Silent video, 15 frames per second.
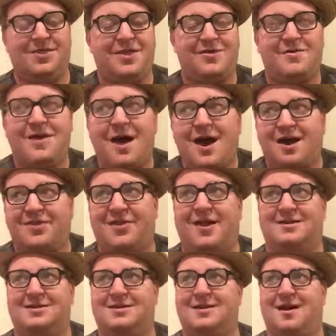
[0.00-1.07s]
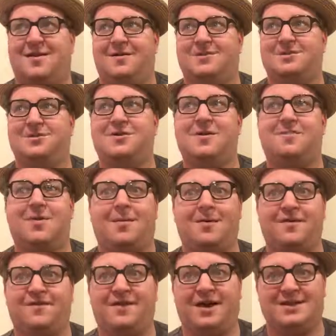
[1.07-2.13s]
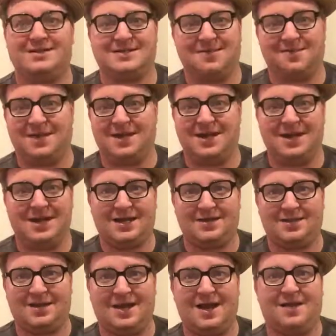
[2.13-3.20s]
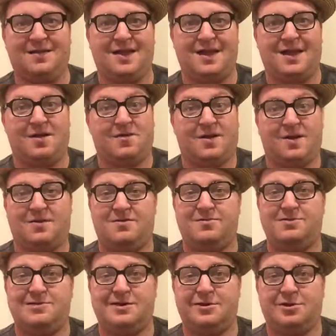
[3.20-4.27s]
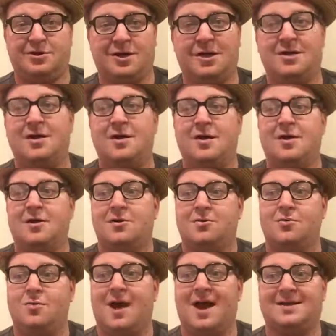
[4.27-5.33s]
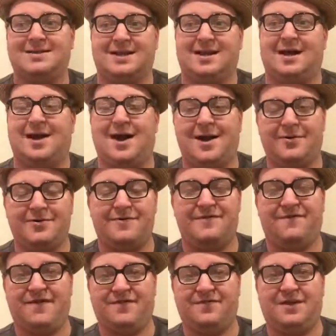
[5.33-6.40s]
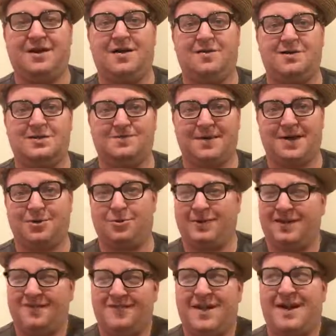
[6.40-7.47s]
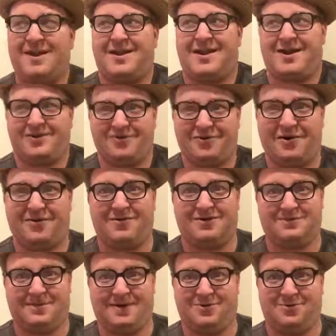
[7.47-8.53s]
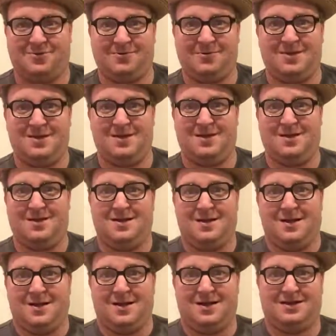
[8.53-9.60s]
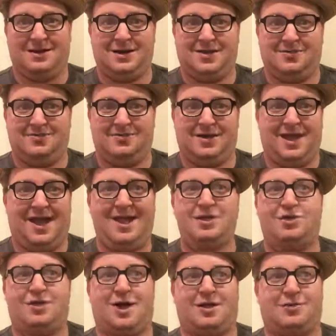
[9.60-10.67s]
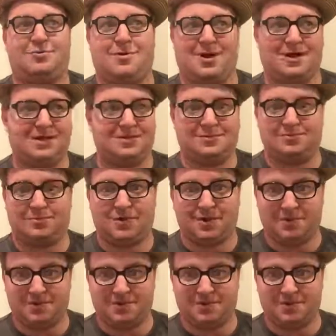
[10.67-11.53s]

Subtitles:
They're not $1,000. $100. You could probably find somebody in the LA area who's legit, who has like $150 special, if not $100 special. Headshot Truck is one of those